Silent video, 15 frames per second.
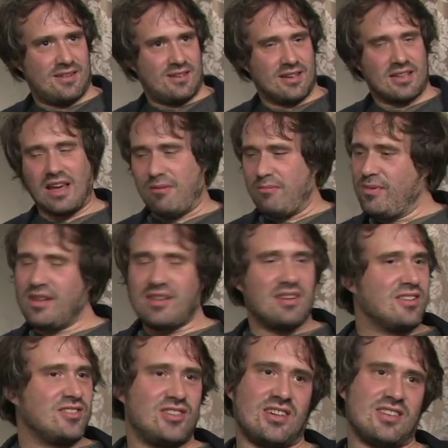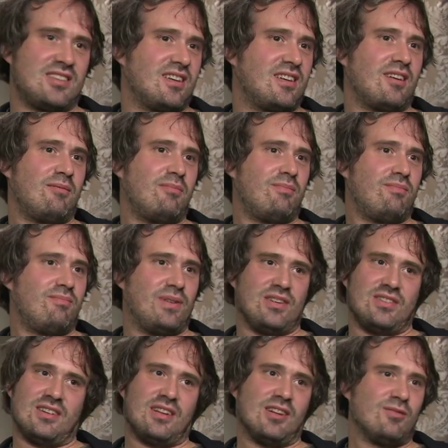Okay, meeting Jessica,
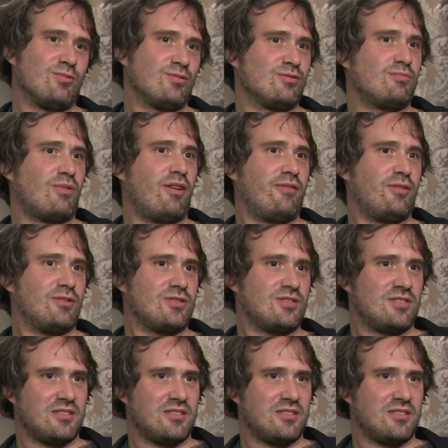basically it was marvelous.